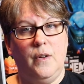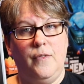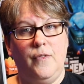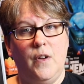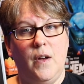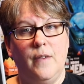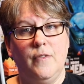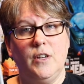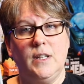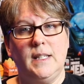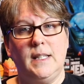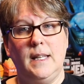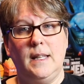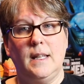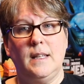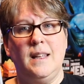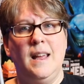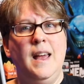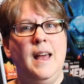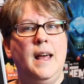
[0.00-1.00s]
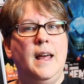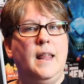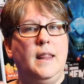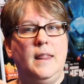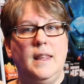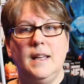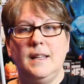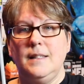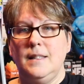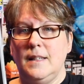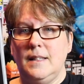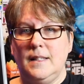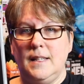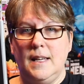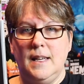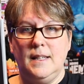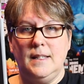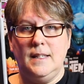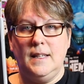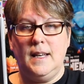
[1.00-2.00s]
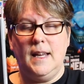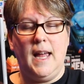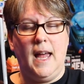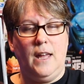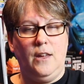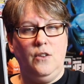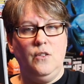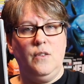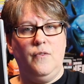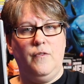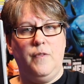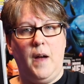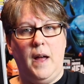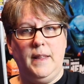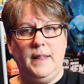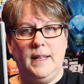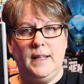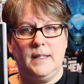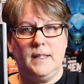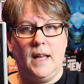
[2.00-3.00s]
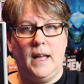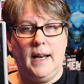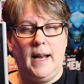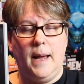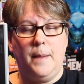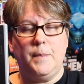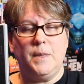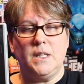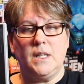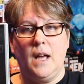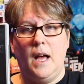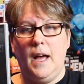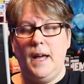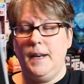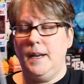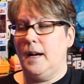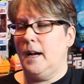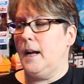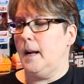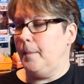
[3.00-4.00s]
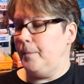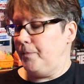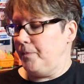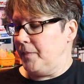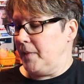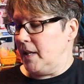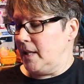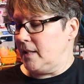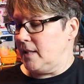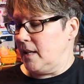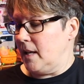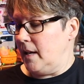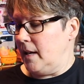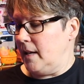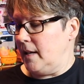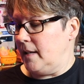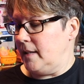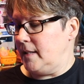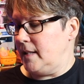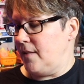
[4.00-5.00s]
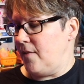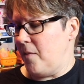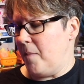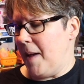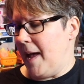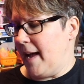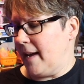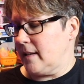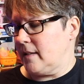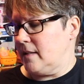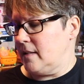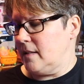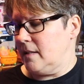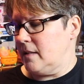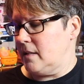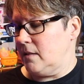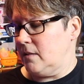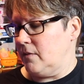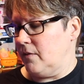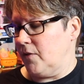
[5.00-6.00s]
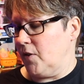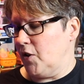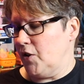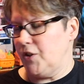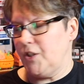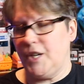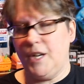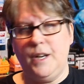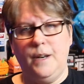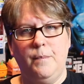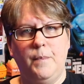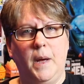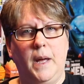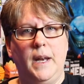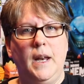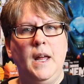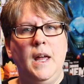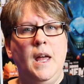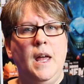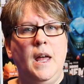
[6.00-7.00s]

if you ever see this is easy to get. You can find this on Amazon. It's a Divimax version, but